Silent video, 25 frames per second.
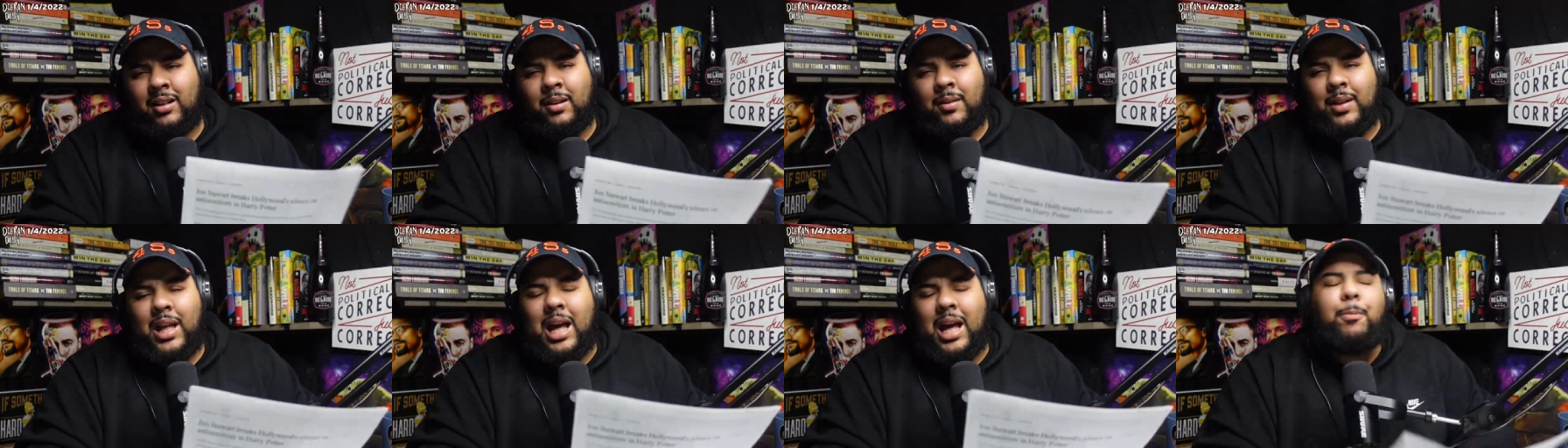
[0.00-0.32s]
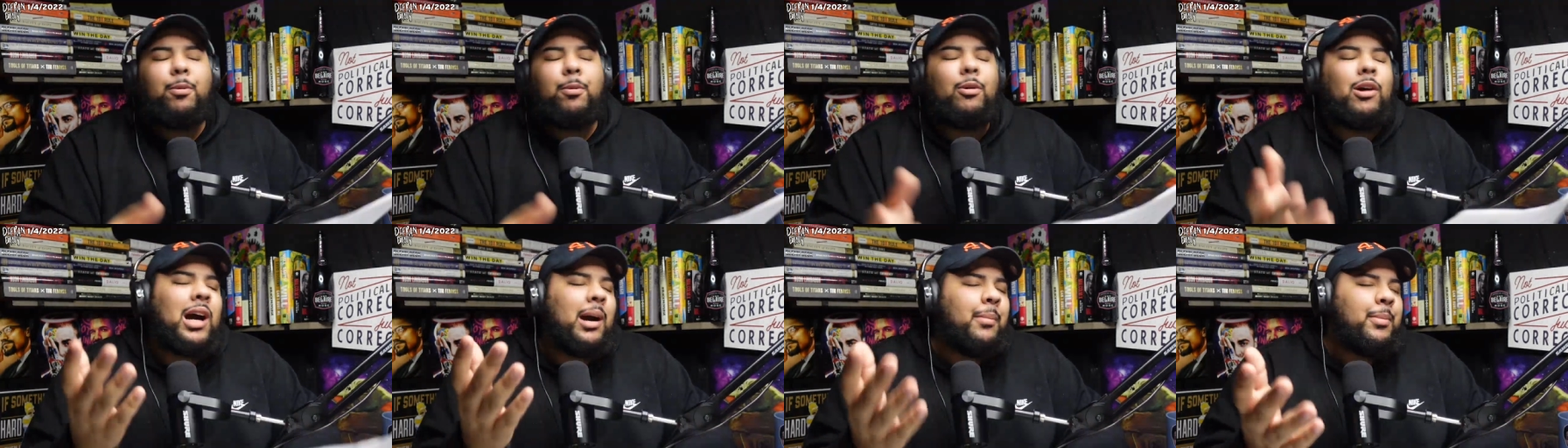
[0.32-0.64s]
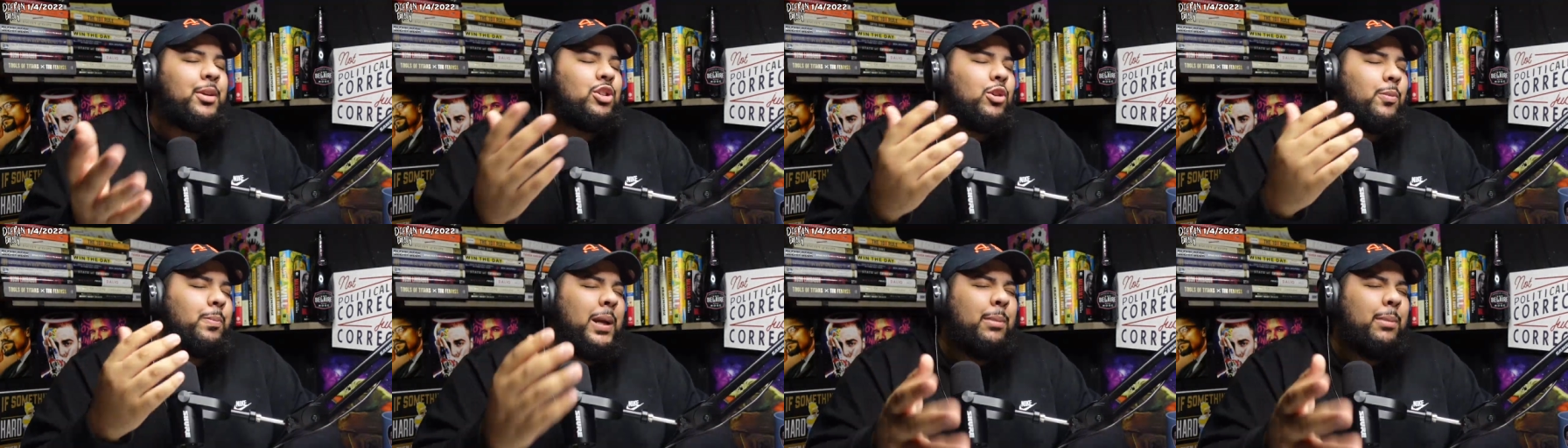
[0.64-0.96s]
I promise
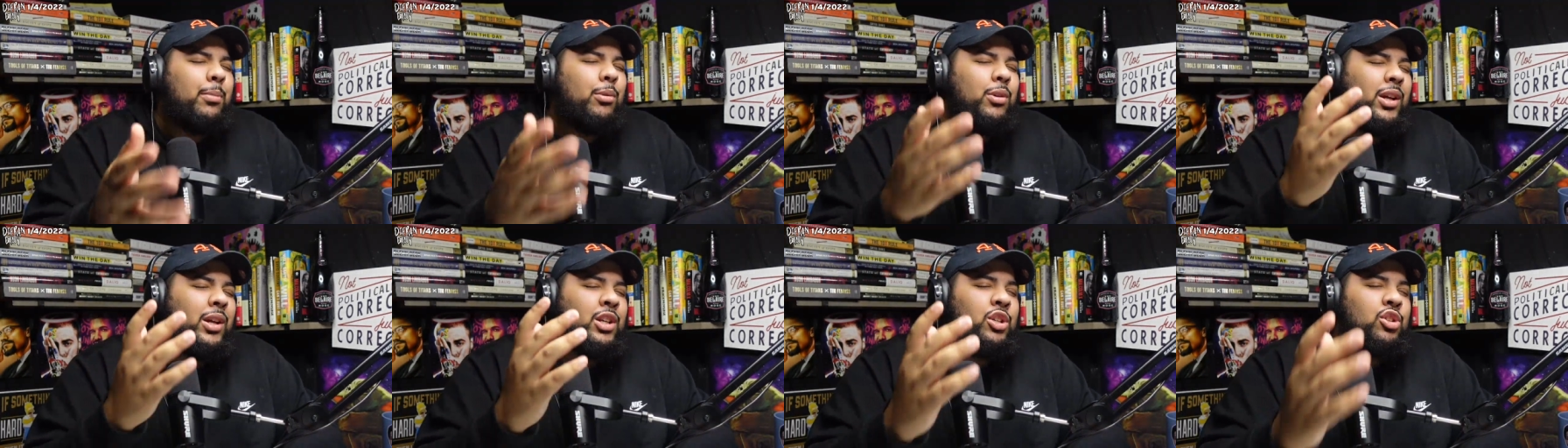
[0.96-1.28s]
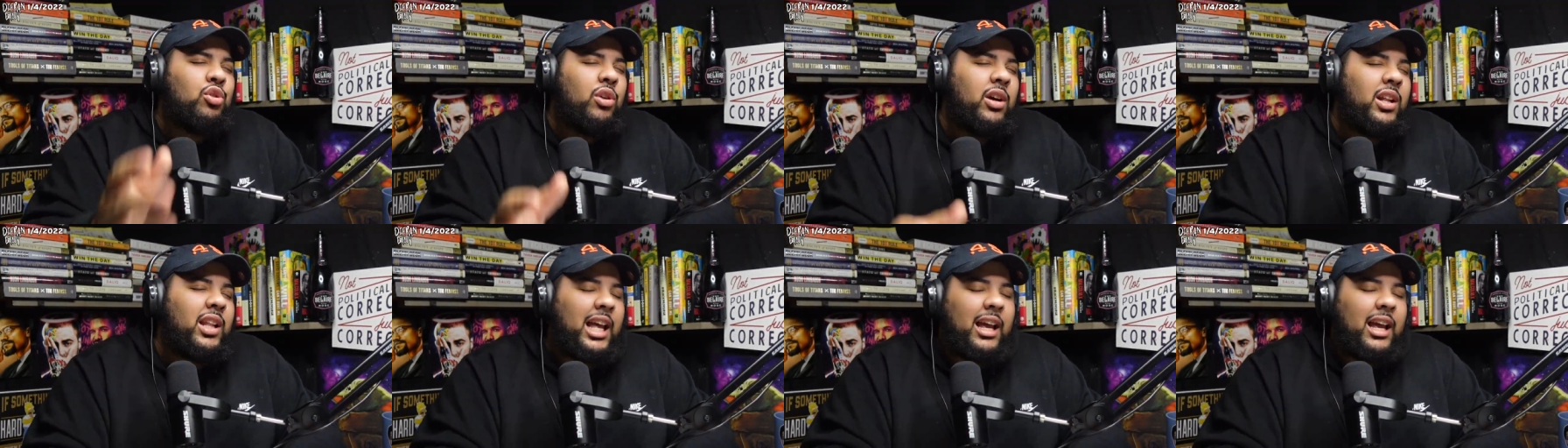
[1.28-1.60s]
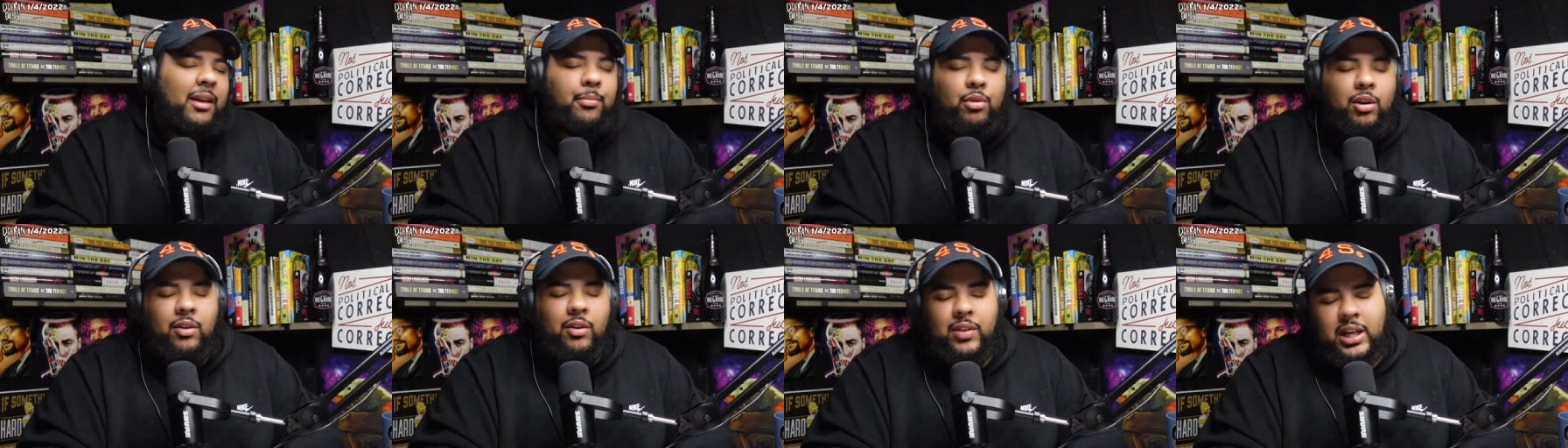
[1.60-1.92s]
you, people enjoy life
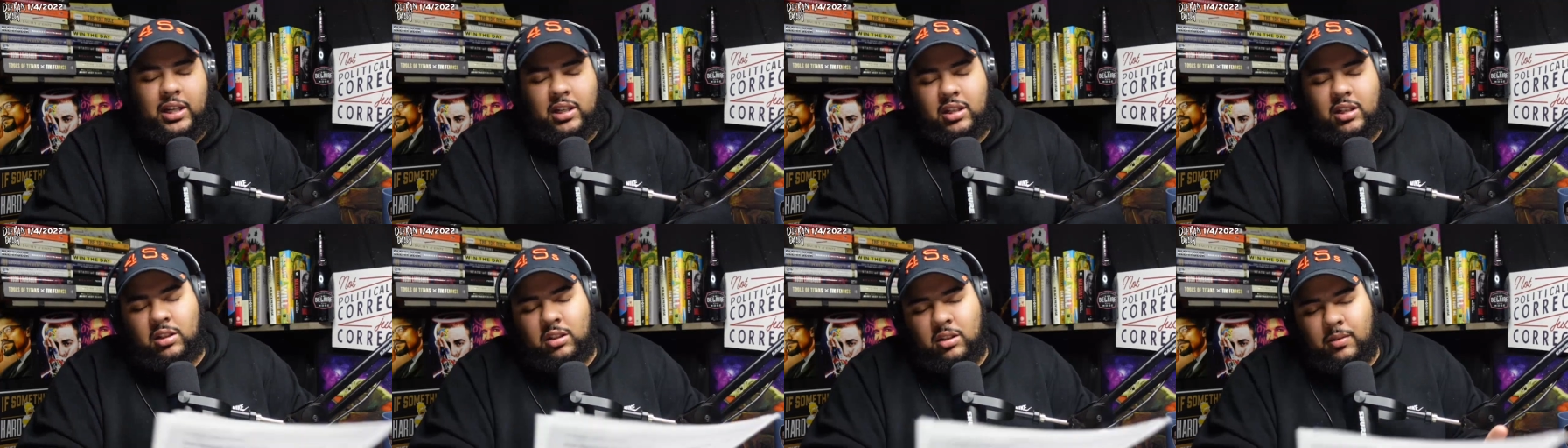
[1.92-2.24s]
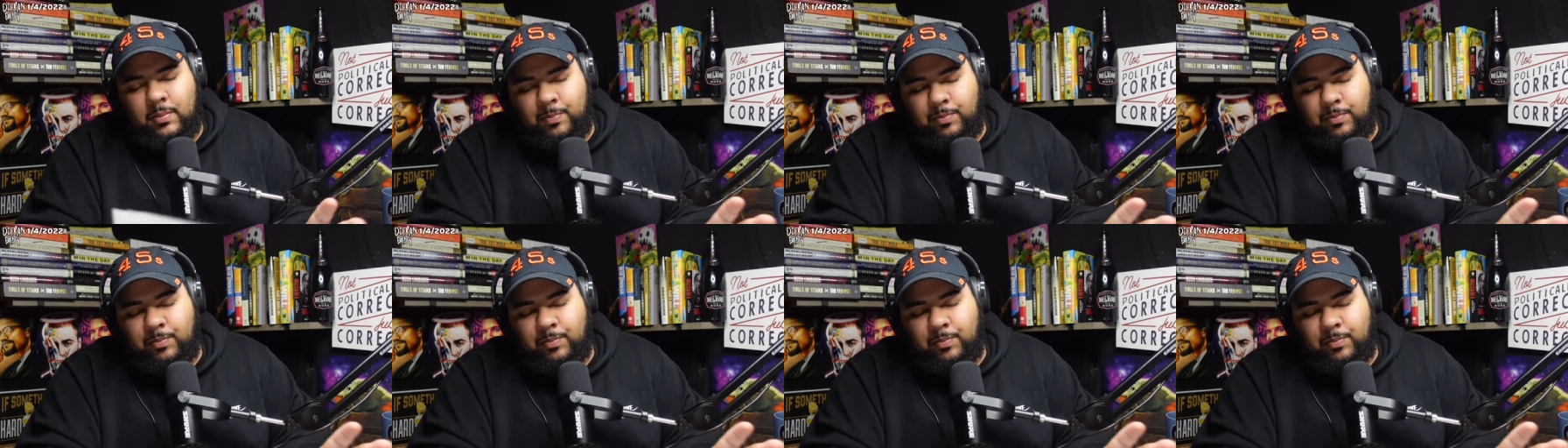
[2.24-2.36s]
more if they just